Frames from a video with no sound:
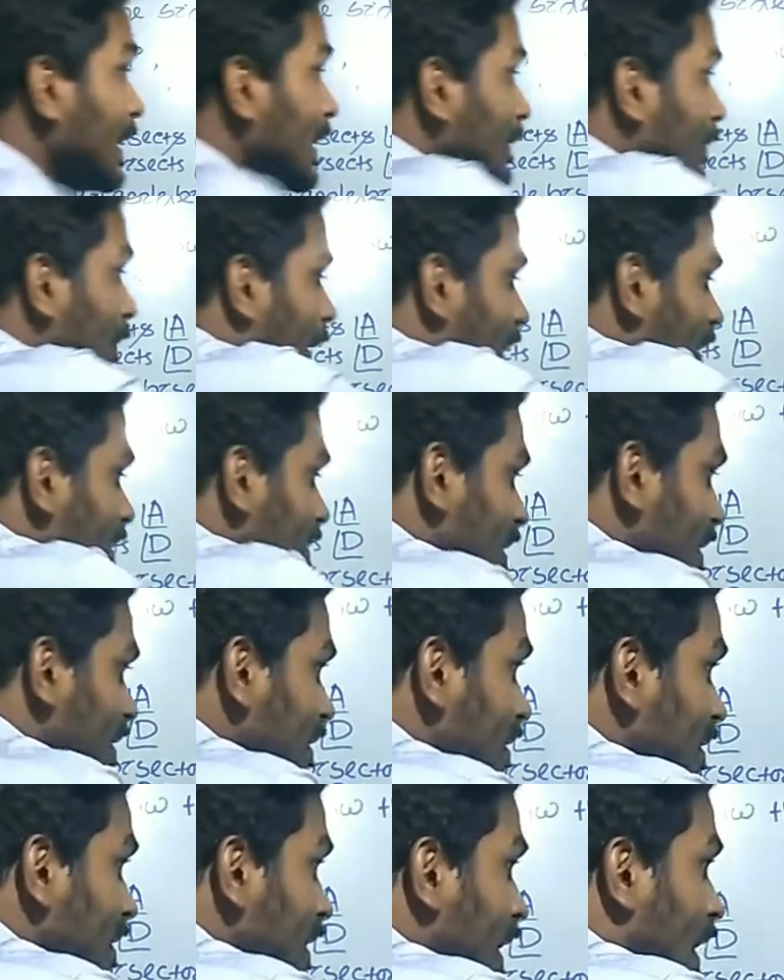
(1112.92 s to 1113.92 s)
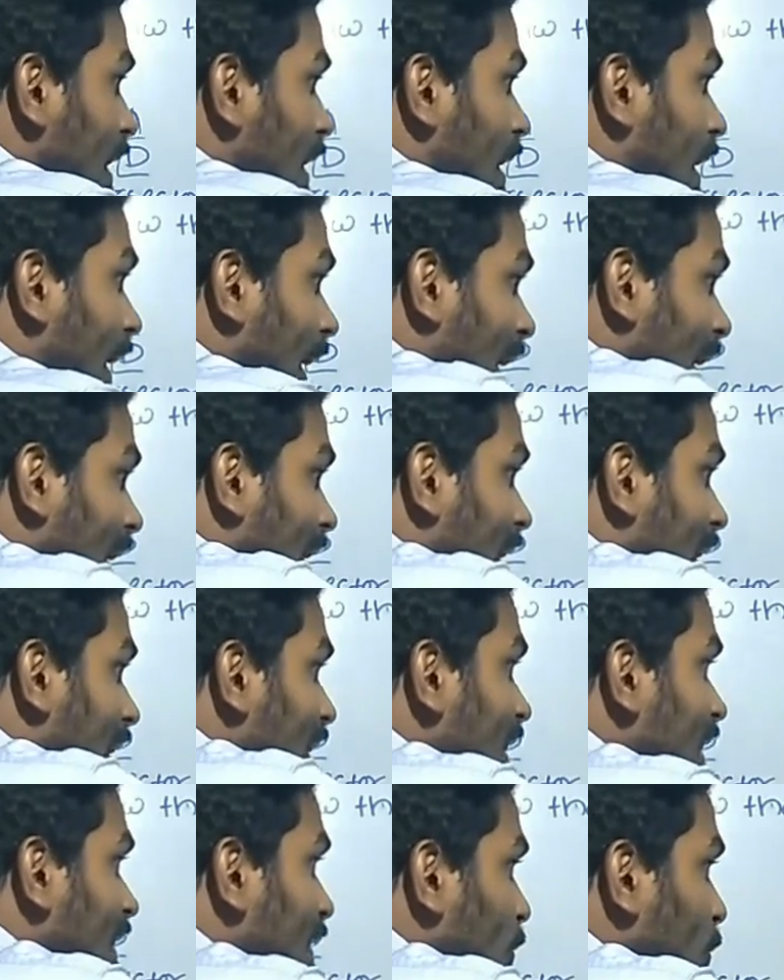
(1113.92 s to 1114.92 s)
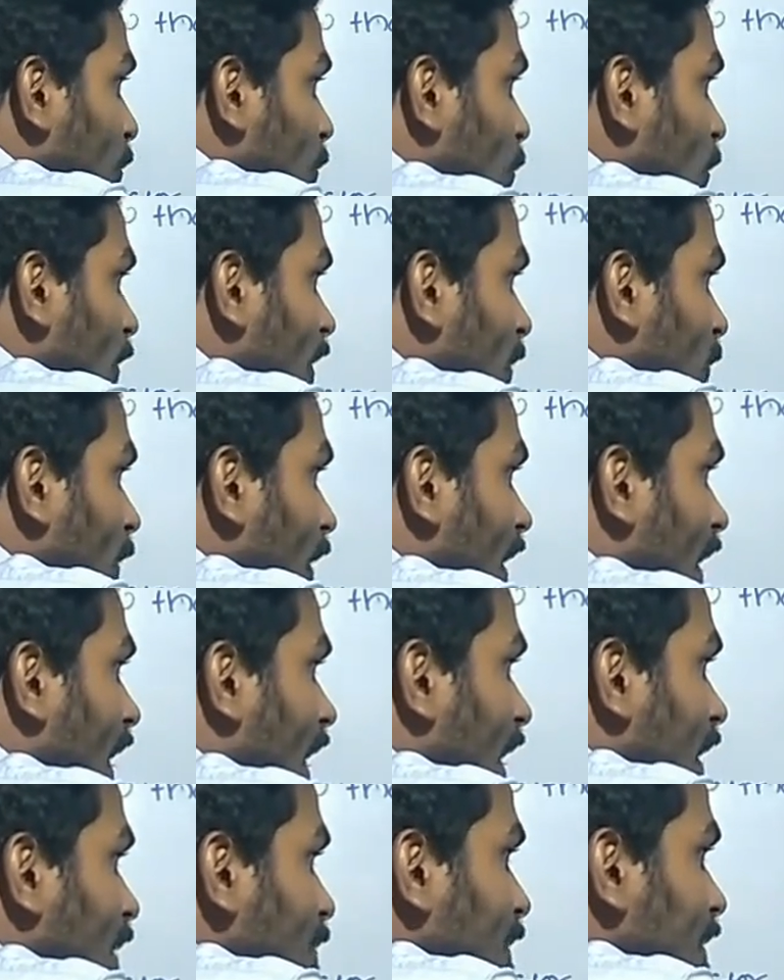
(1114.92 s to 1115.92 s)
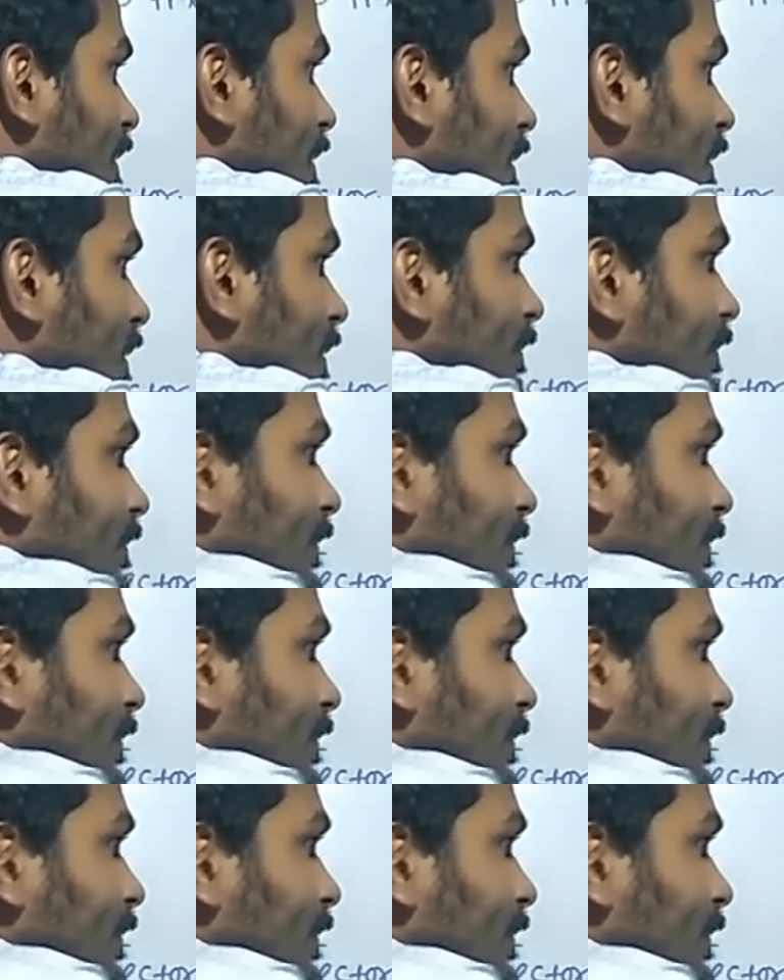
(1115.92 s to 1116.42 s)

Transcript: It divides this angle into two equal halves.